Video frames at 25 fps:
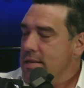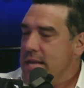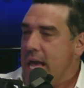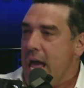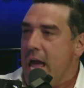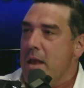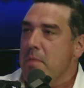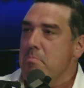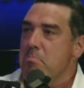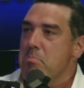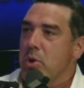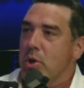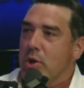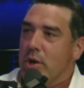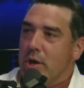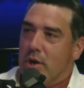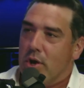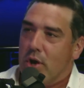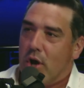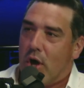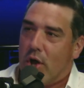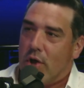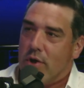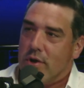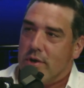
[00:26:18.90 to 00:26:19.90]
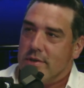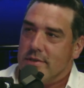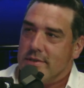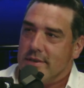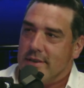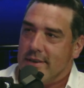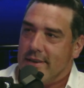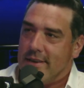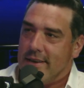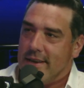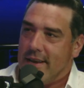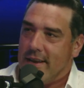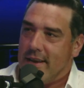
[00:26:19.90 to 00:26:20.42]
$10 million
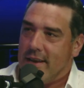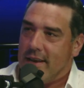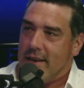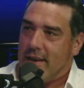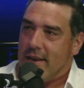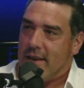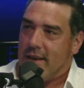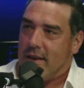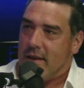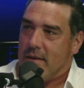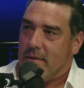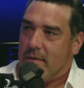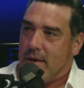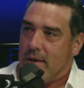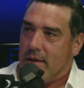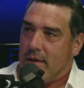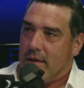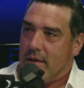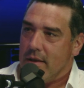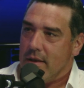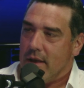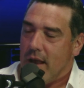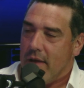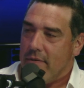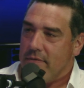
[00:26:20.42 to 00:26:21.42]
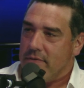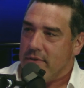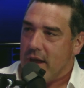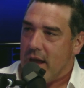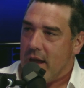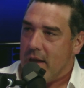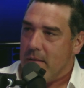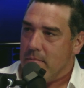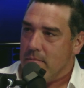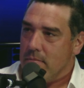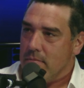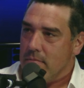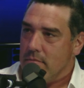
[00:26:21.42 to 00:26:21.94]
in
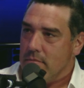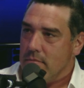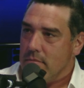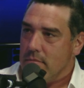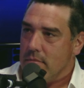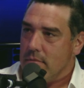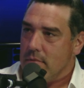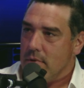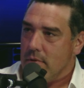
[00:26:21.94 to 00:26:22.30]
lifetime